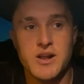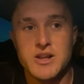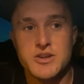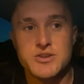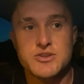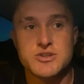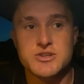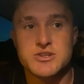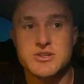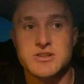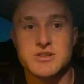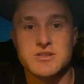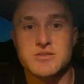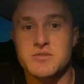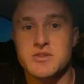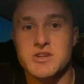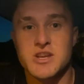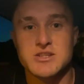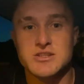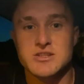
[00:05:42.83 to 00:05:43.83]
just
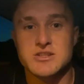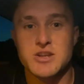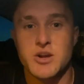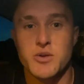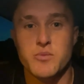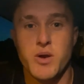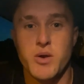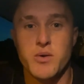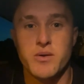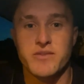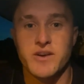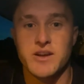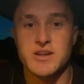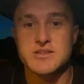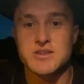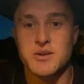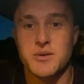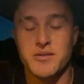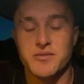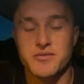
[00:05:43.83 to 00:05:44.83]
gets you so motivated,
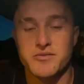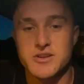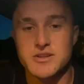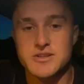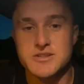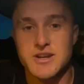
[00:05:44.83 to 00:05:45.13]
so up for it.